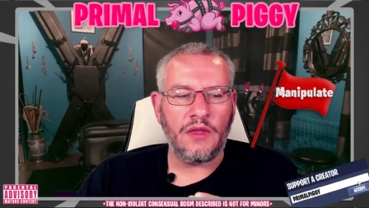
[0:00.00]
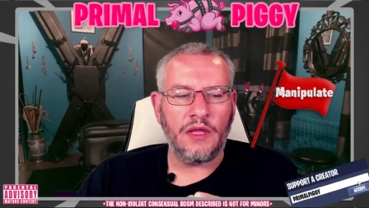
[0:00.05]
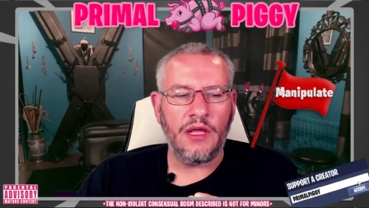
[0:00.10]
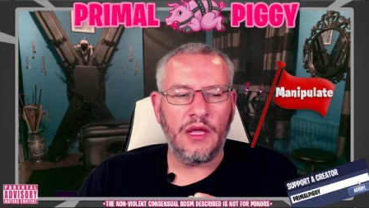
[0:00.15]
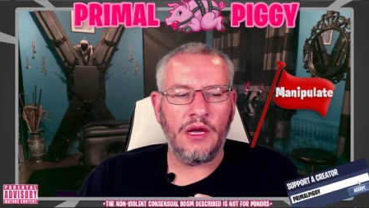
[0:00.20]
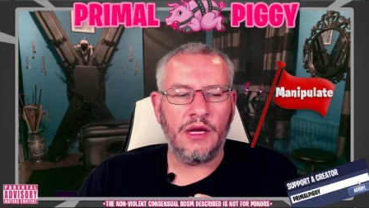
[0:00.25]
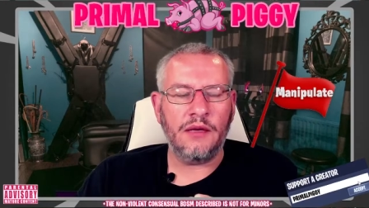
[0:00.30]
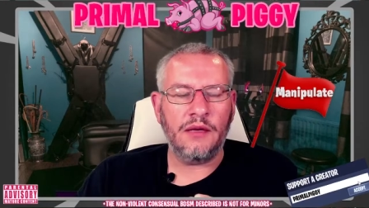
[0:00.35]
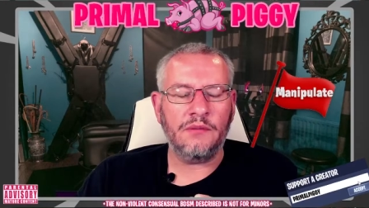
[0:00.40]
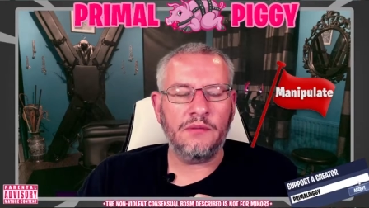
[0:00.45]

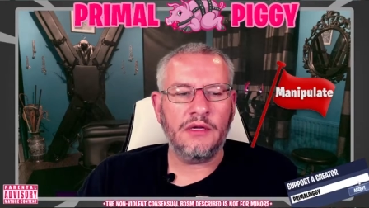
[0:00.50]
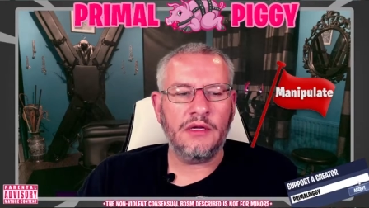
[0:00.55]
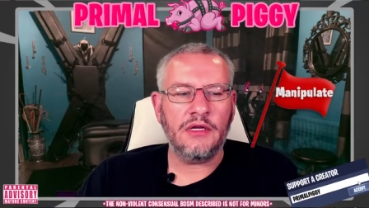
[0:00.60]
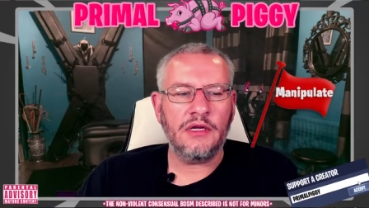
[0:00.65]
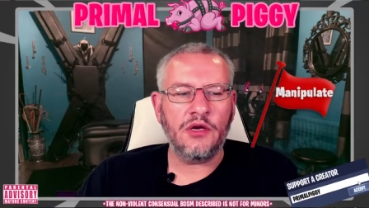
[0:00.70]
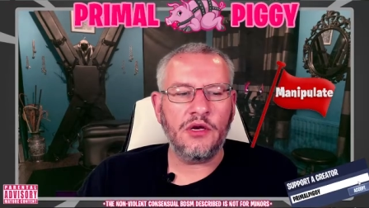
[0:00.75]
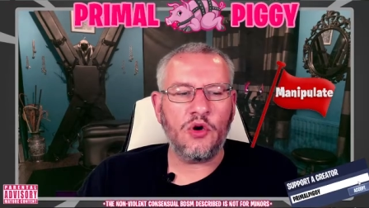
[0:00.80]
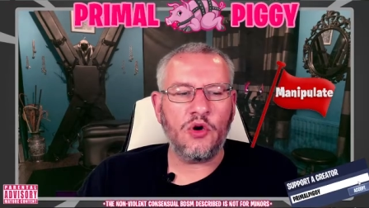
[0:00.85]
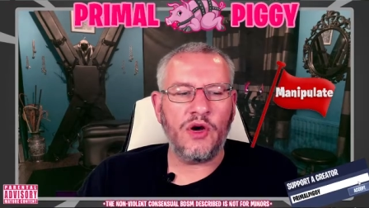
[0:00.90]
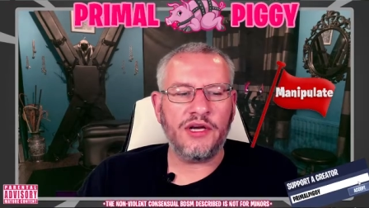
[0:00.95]
um,
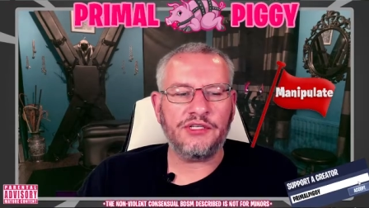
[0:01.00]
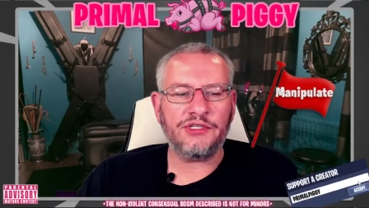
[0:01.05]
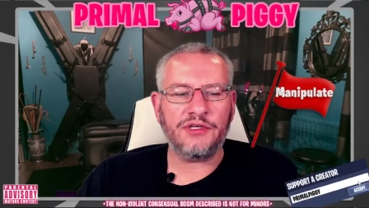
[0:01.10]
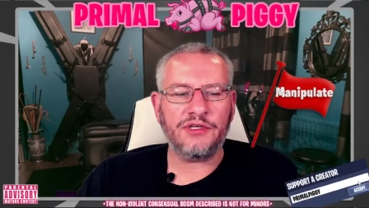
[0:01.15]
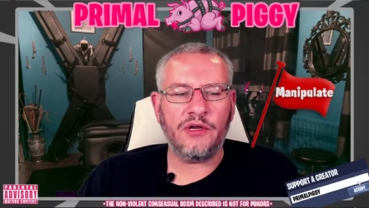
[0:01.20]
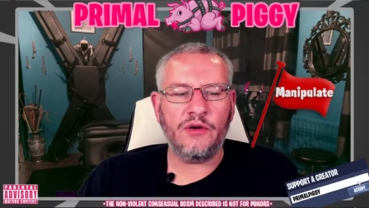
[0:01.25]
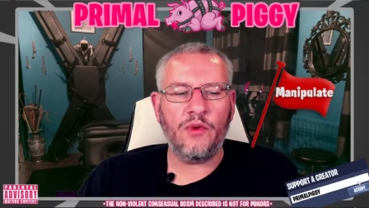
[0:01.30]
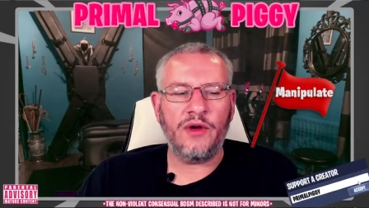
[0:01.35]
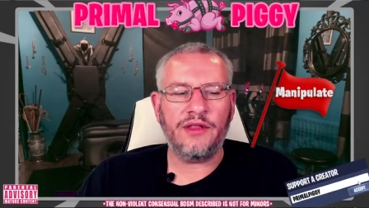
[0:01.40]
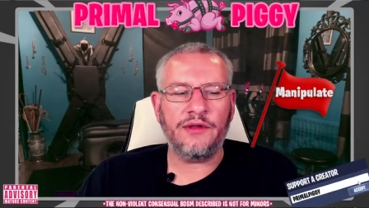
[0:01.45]

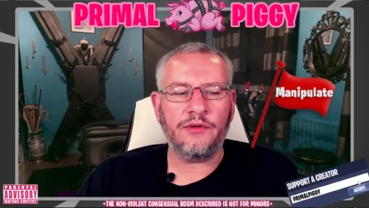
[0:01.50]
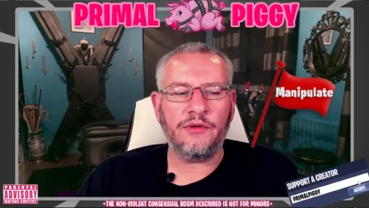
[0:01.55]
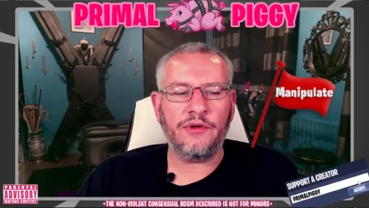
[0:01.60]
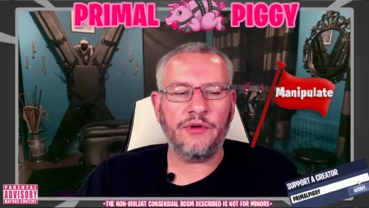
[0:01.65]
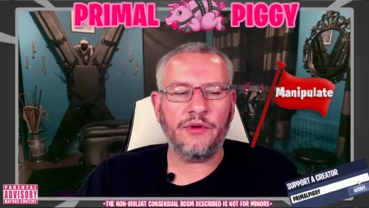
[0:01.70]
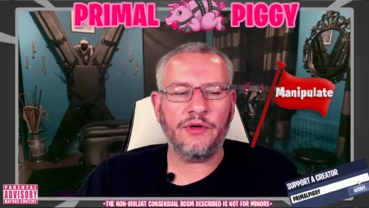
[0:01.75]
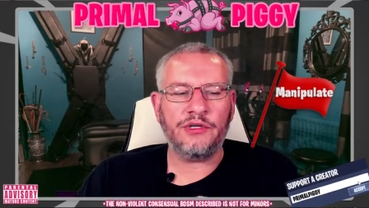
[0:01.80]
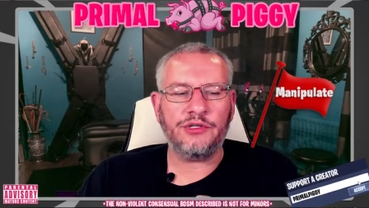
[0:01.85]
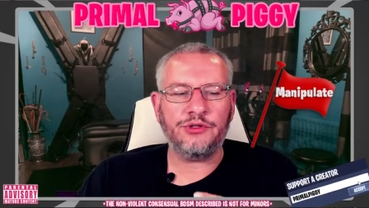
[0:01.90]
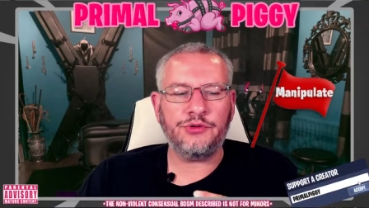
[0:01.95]
question whether
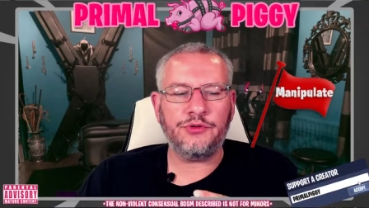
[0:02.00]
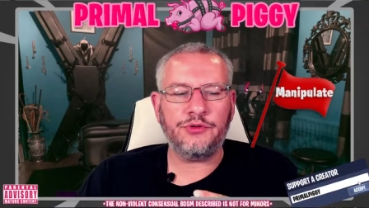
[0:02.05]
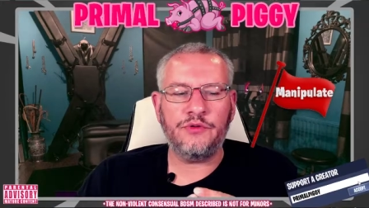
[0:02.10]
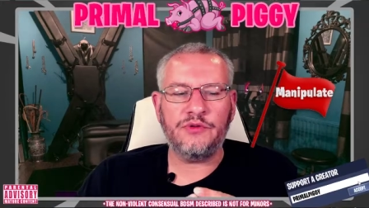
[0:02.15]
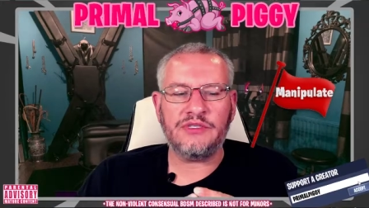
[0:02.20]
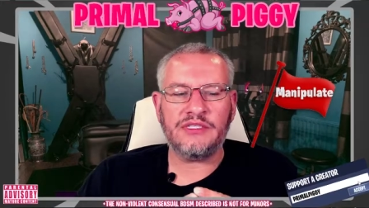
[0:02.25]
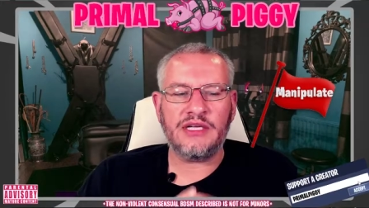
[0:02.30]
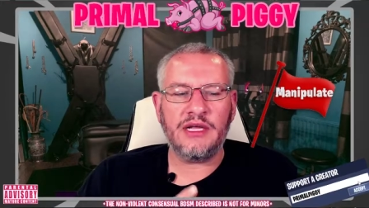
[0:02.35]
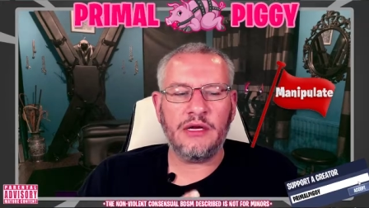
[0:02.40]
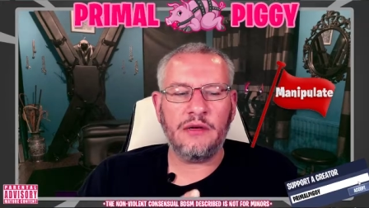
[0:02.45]
you're a true
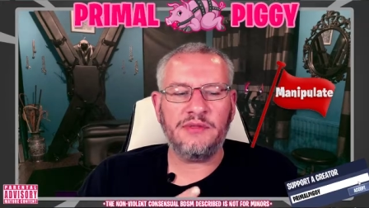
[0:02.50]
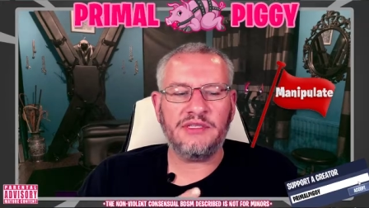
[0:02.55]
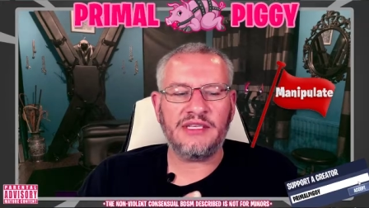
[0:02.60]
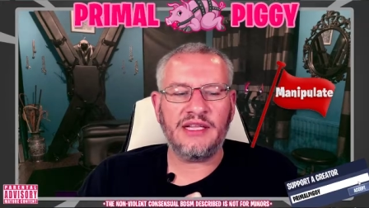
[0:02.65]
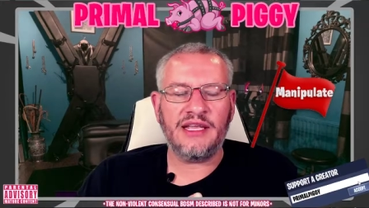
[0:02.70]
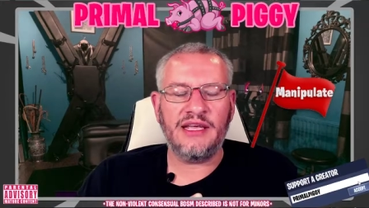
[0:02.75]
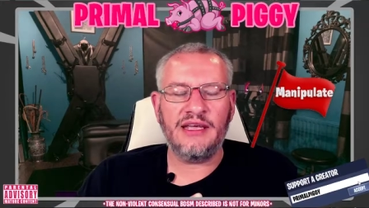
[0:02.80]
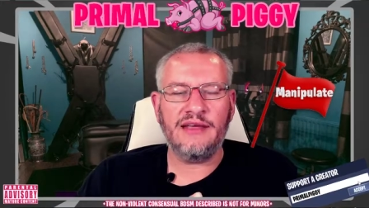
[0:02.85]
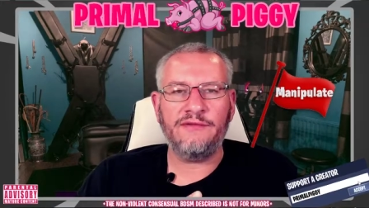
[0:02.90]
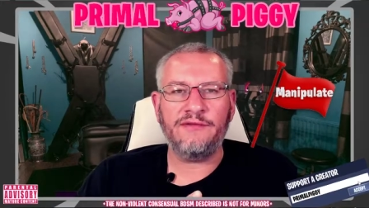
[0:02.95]
sub
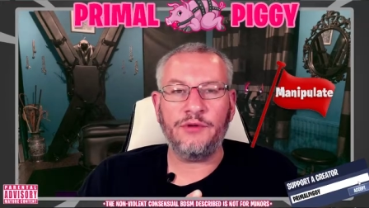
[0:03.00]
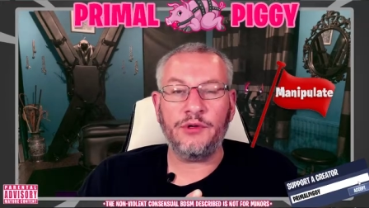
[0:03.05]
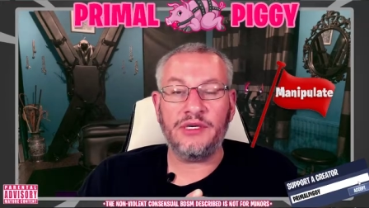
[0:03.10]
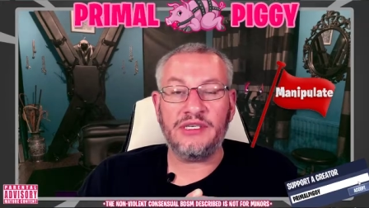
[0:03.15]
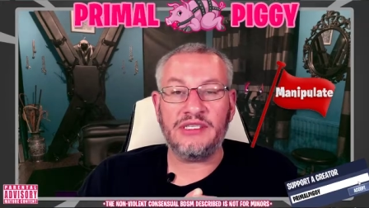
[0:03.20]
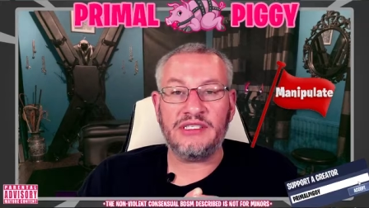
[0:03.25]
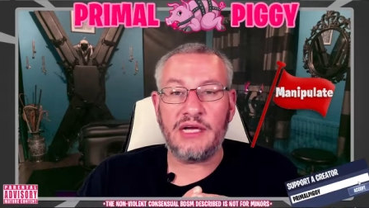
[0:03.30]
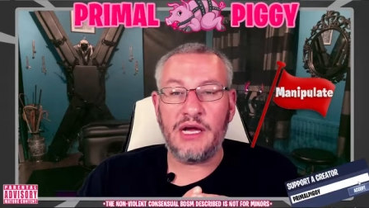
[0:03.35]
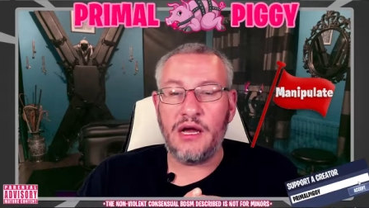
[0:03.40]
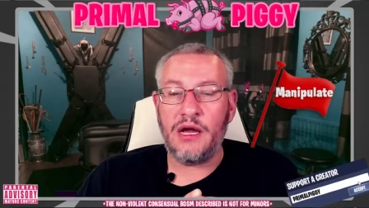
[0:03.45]
slave or a
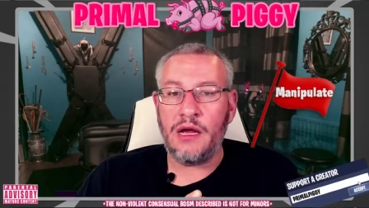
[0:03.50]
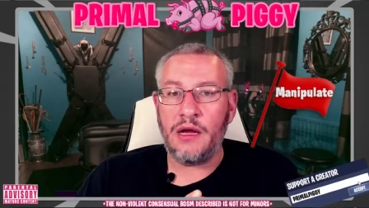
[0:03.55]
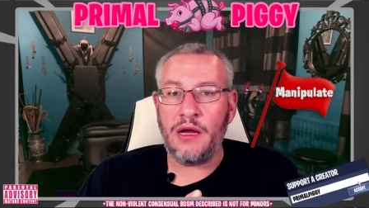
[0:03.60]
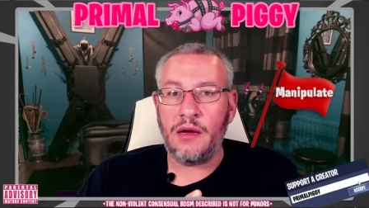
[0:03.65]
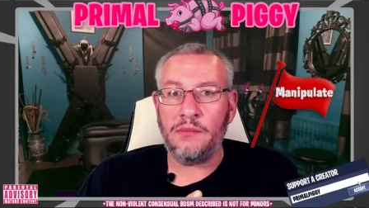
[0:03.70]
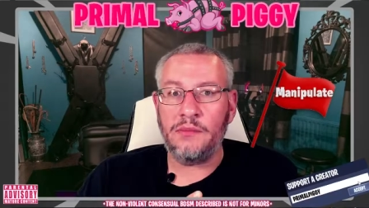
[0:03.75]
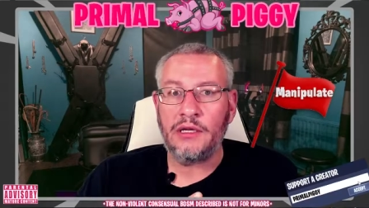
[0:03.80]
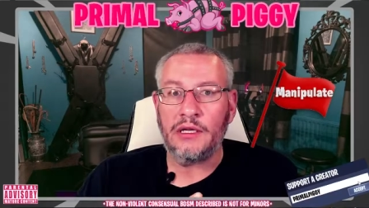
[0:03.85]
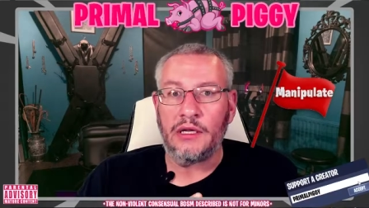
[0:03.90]
Dom.